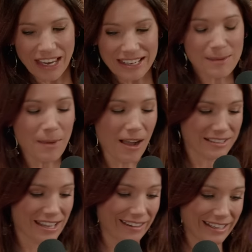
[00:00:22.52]
That is a
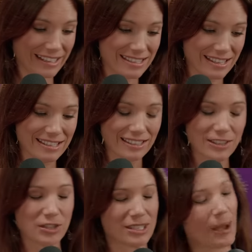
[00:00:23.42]
mocktail and it's
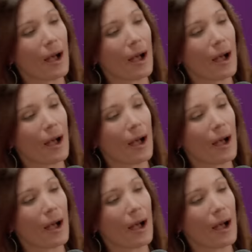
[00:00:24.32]
delicious.